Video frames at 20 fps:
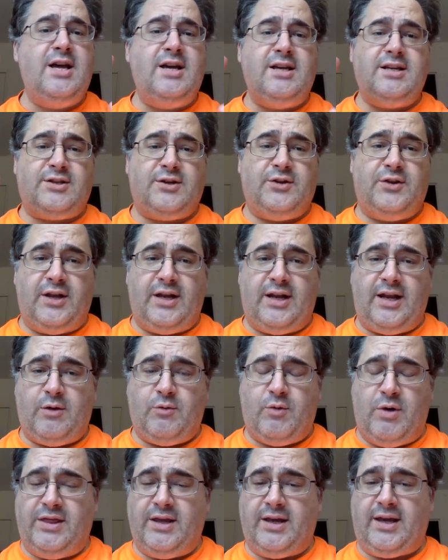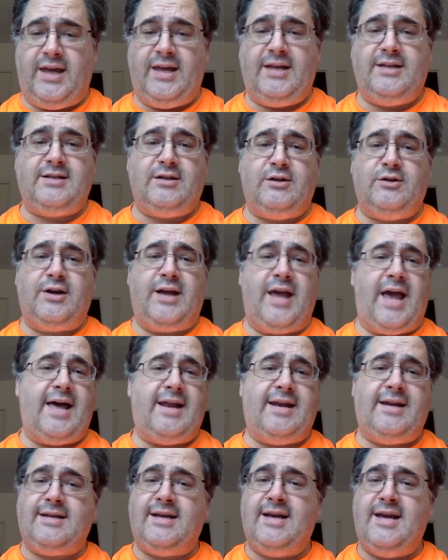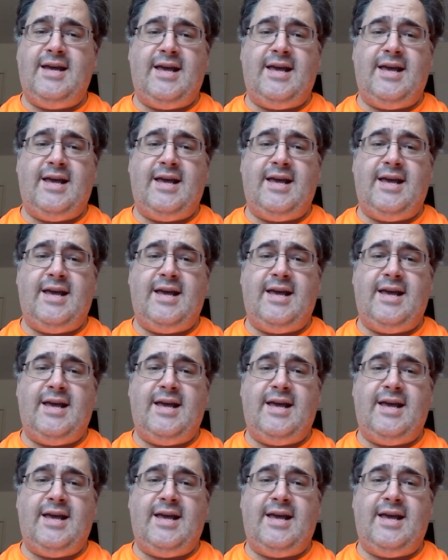so that when the kids look at it,